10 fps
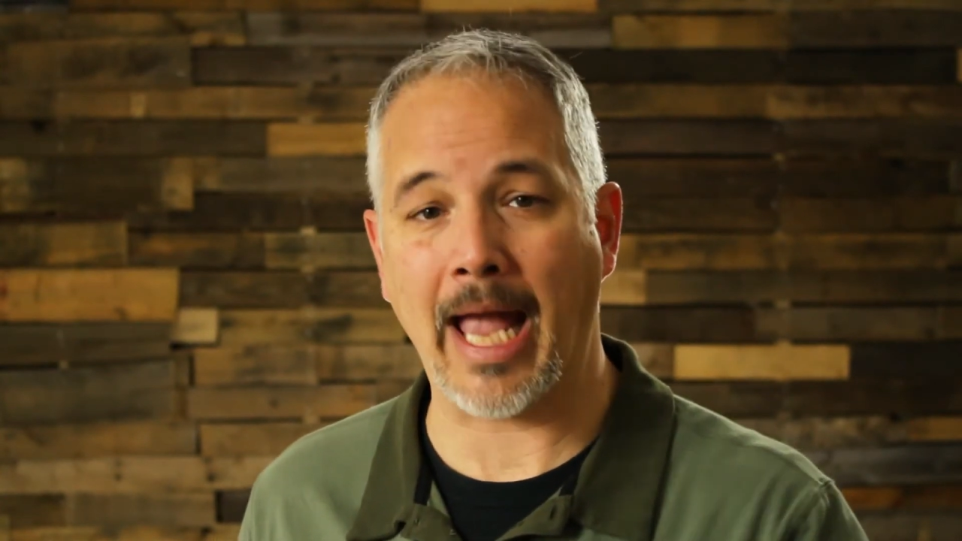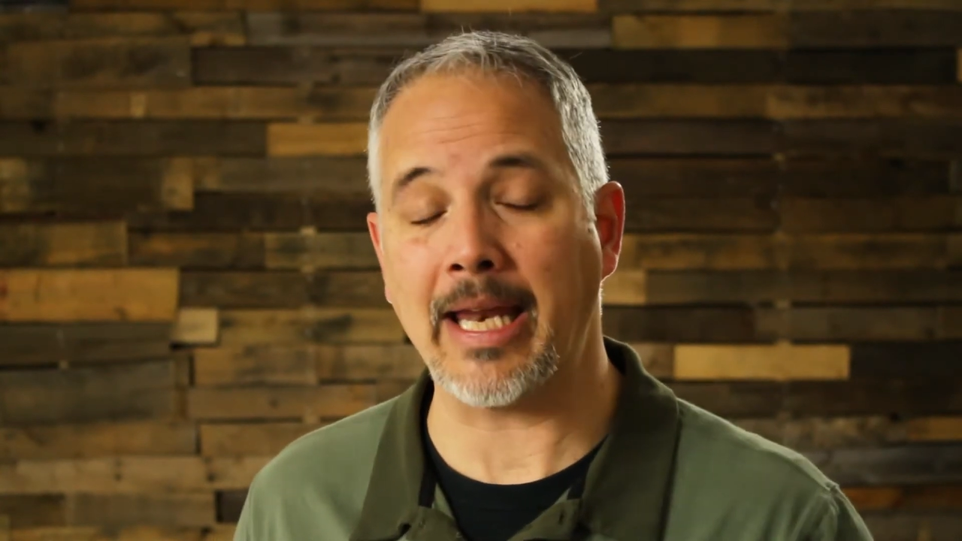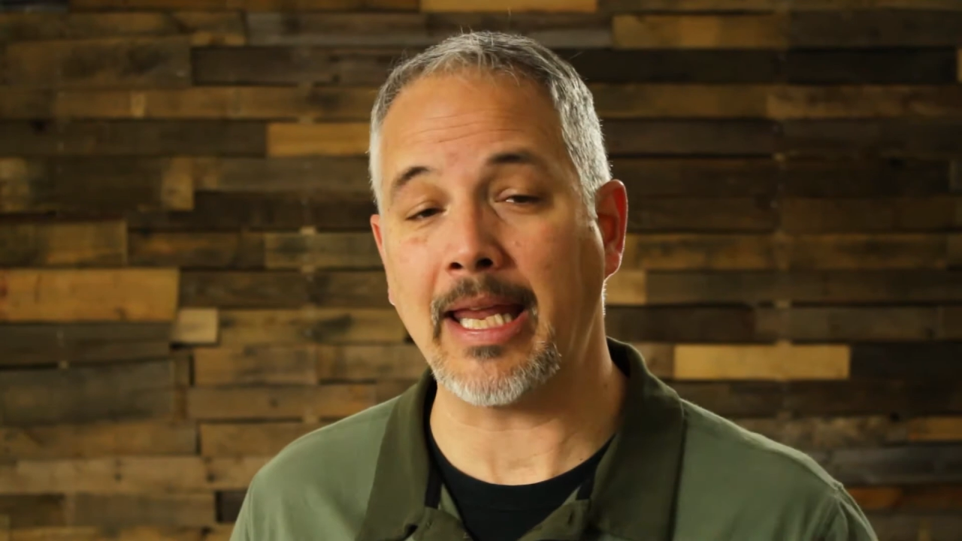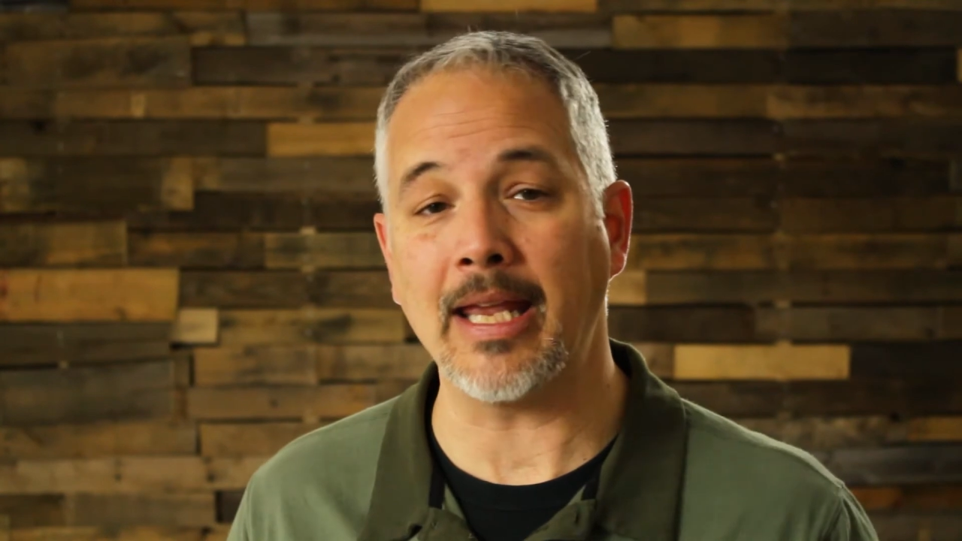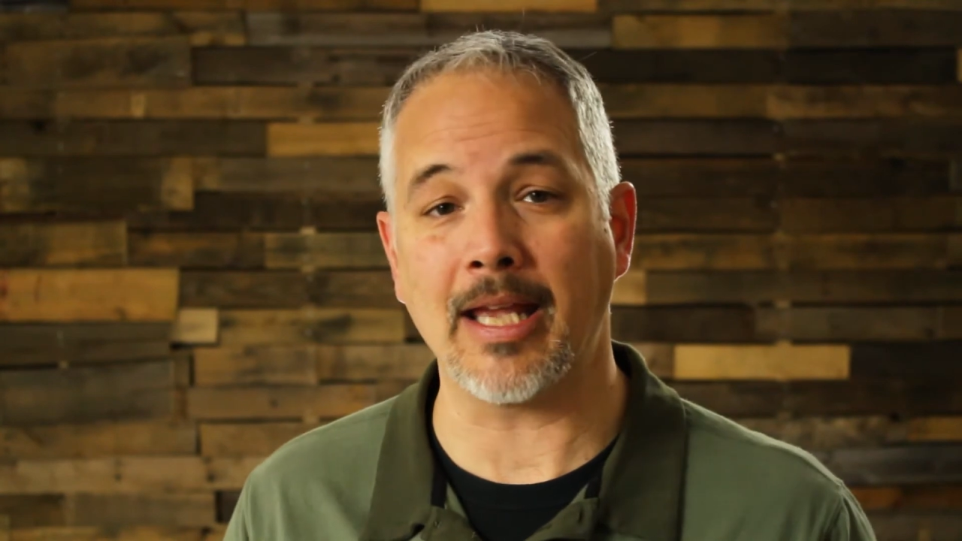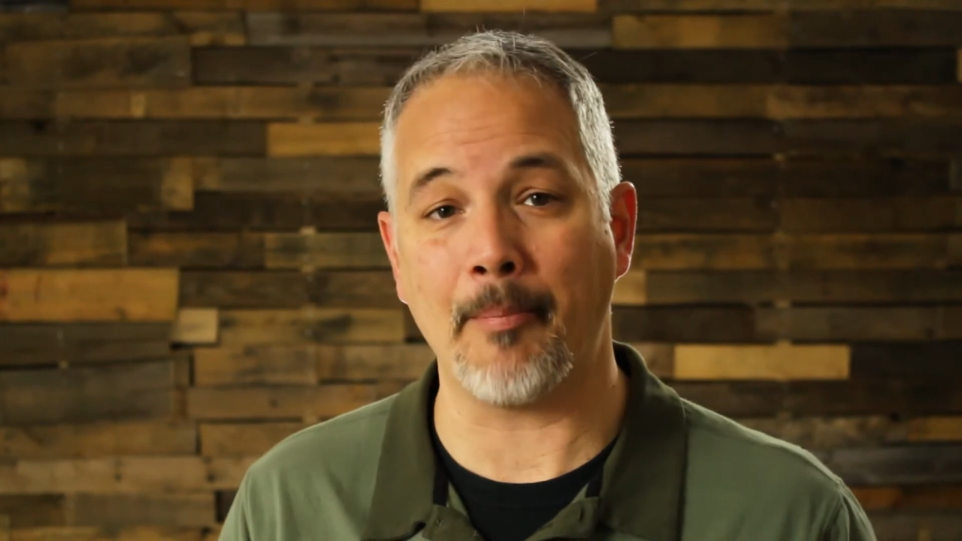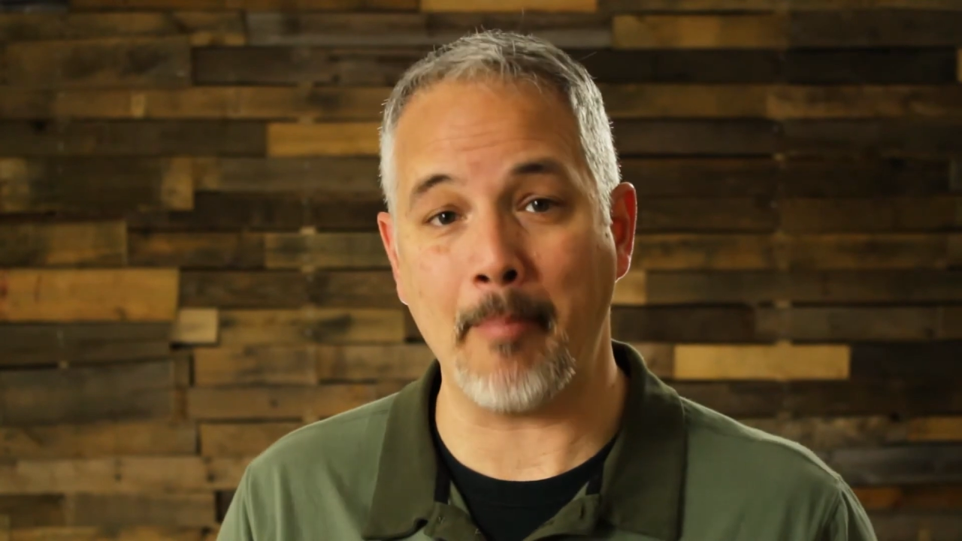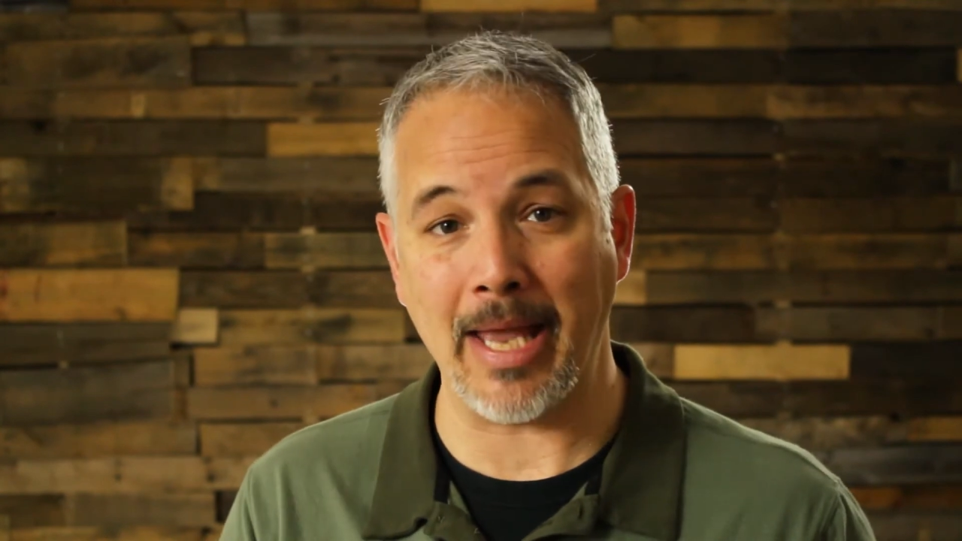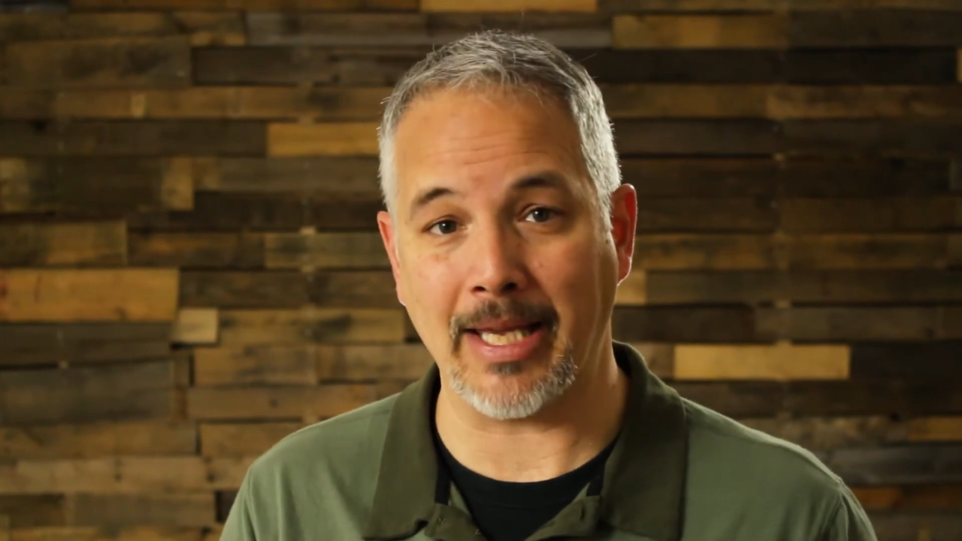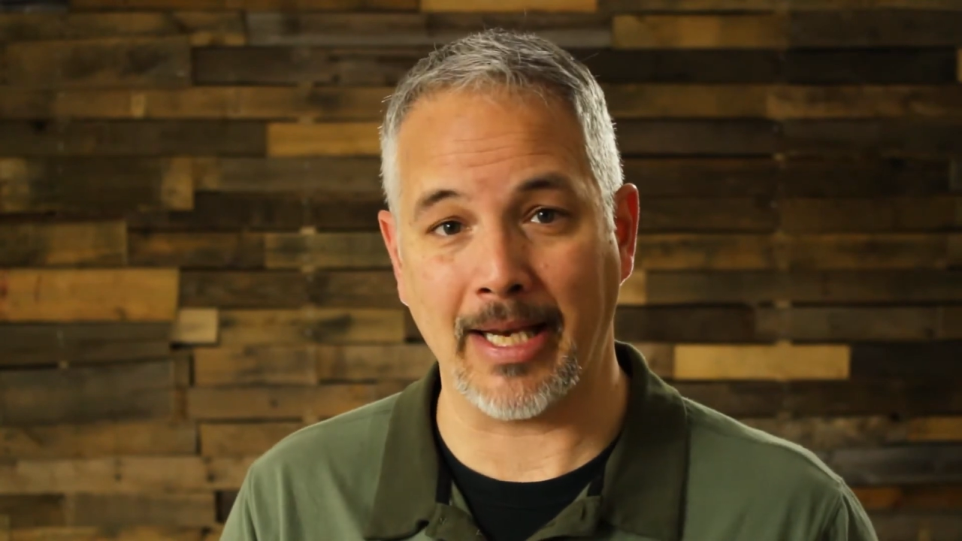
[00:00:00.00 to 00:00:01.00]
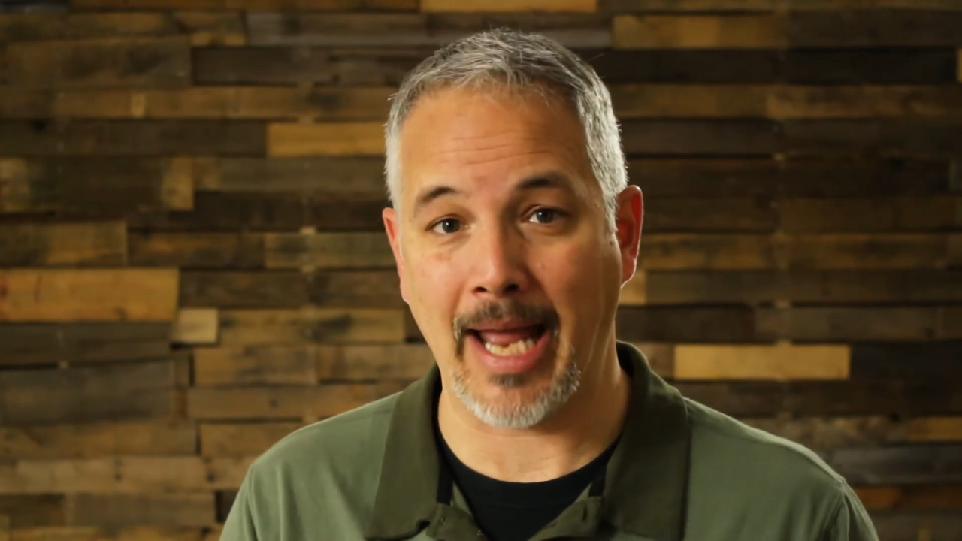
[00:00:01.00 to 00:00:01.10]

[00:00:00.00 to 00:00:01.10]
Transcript: and He can make it